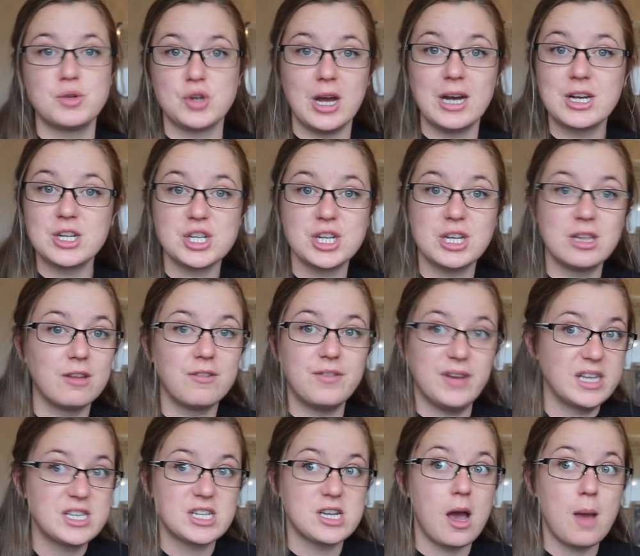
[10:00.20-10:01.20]
traction. The
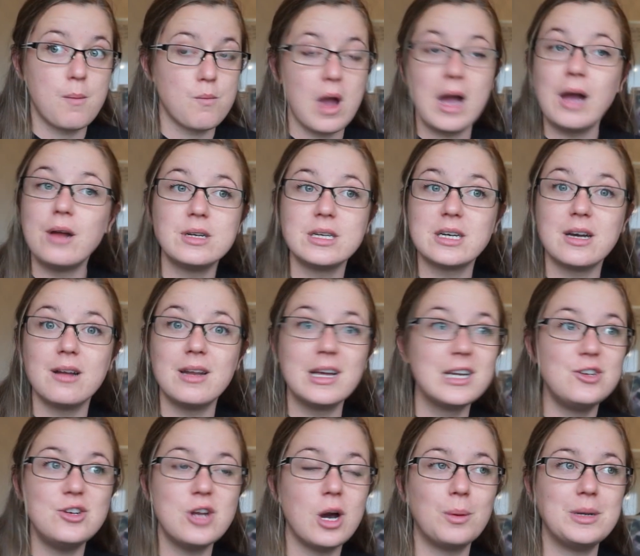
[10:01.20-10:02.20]
first time round, it got like
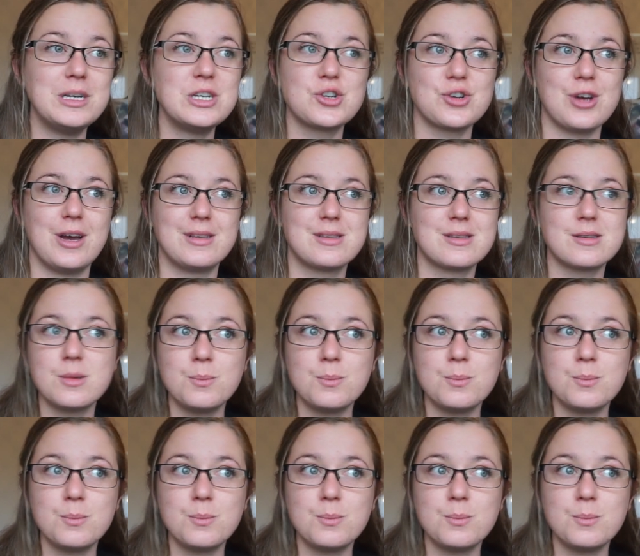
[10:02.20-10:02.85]
no interest.